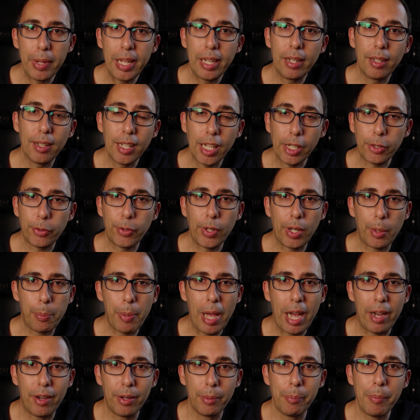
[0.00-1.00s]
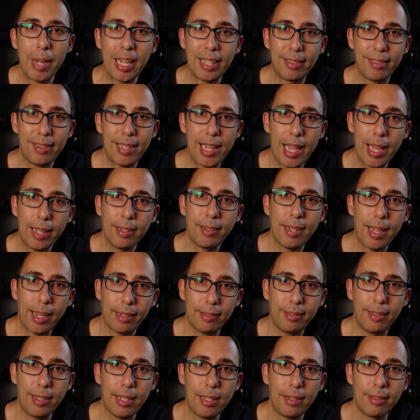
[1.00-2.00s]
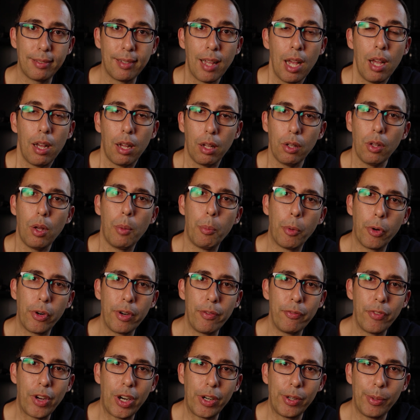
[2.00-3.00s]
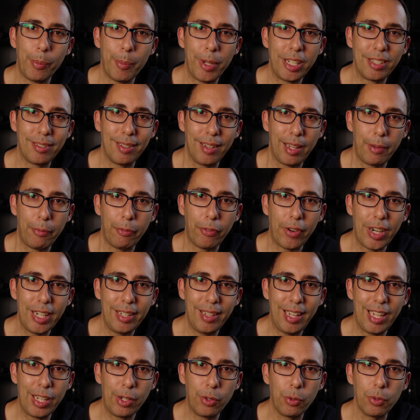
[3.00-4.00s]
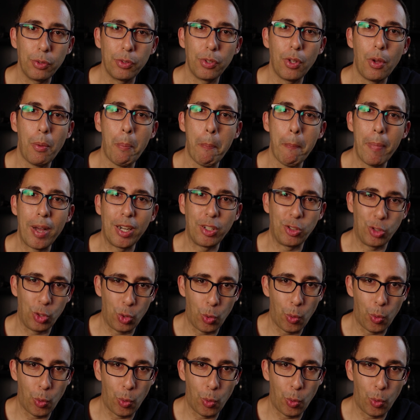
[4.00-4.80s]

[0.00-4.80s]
Being electric-powered makes the air taxis a lot more environmentally friendly and also much